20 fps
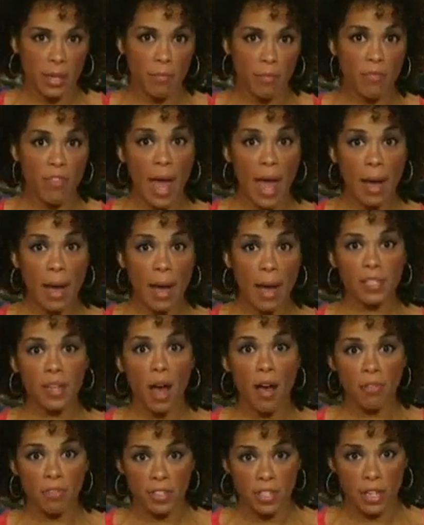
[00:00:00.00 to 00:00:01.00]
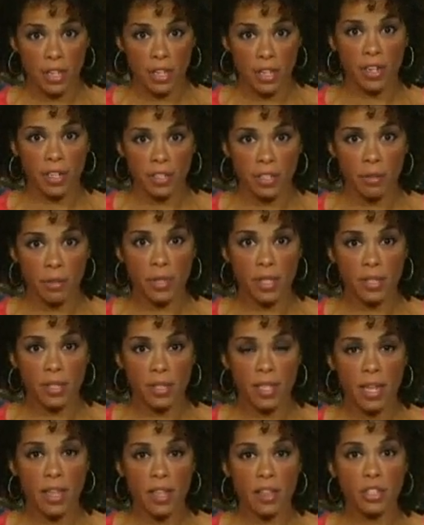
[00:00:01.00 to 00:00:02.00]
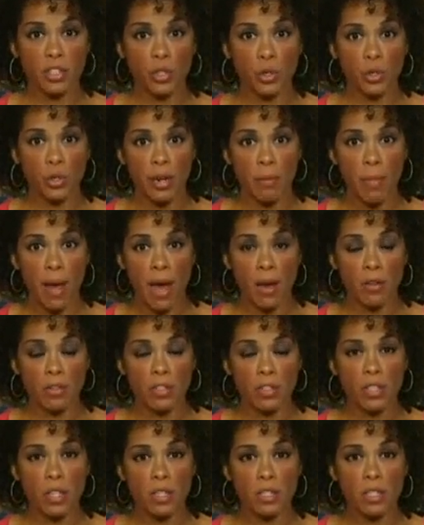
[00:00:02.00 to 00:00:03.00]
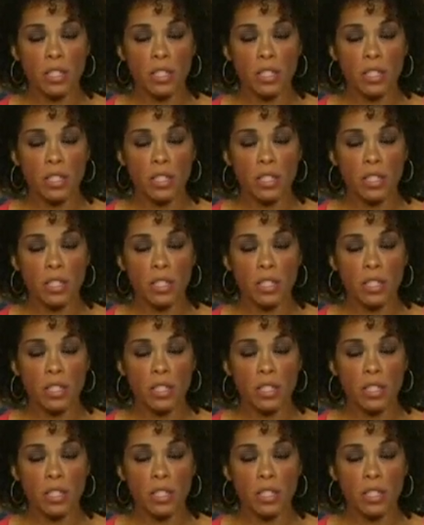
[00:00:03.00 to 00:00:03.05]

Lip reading: Some families of terror victims say that the trade amounts